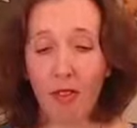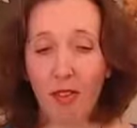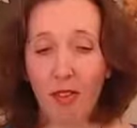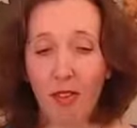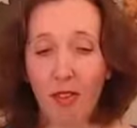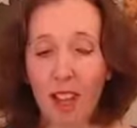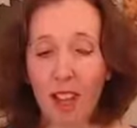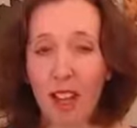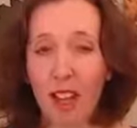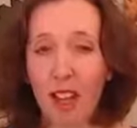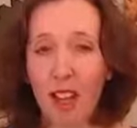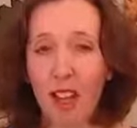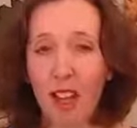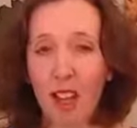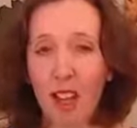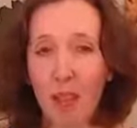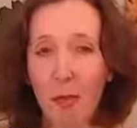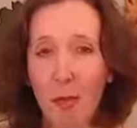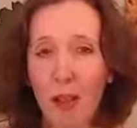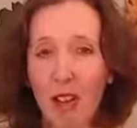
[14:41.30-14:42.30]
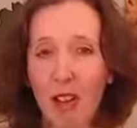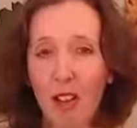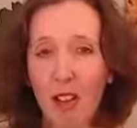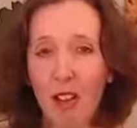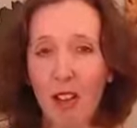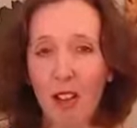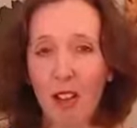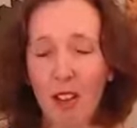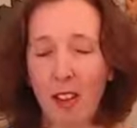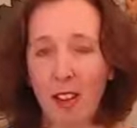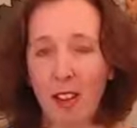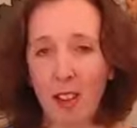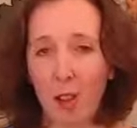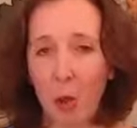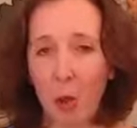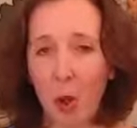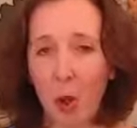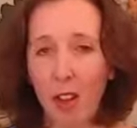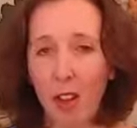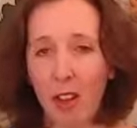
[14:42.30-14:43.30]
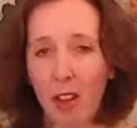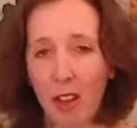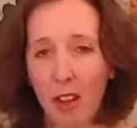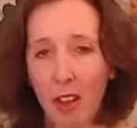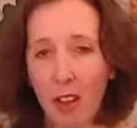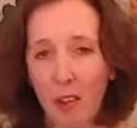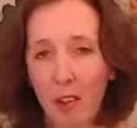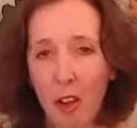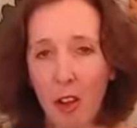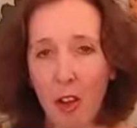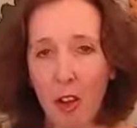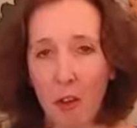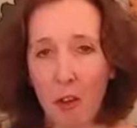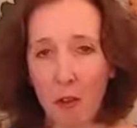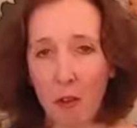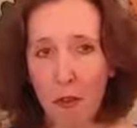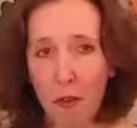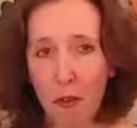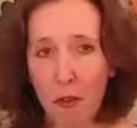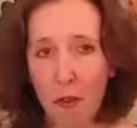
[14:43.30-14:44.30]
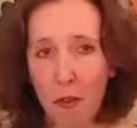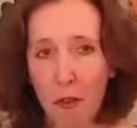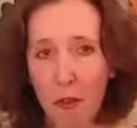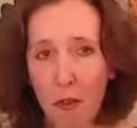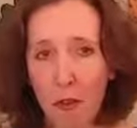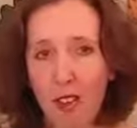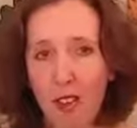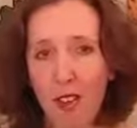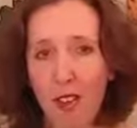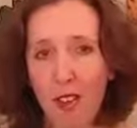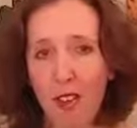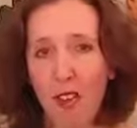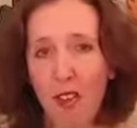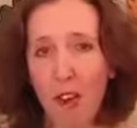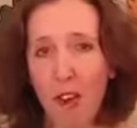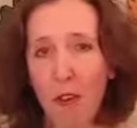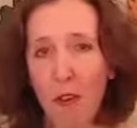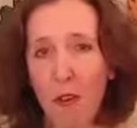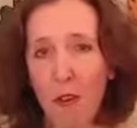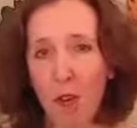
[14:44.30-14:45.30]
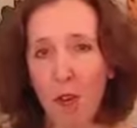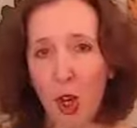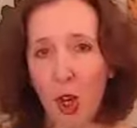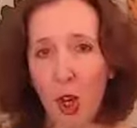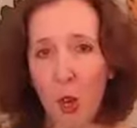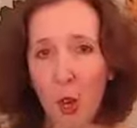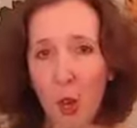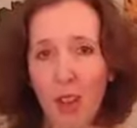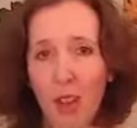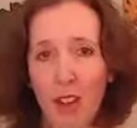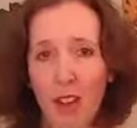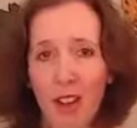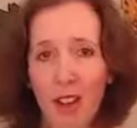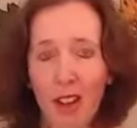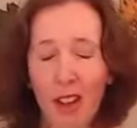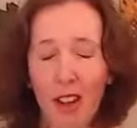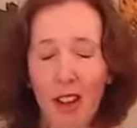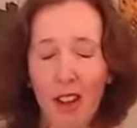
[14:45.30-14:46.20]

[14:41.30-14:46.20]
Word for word: in that space is this quality of love, of peace, of tranquility.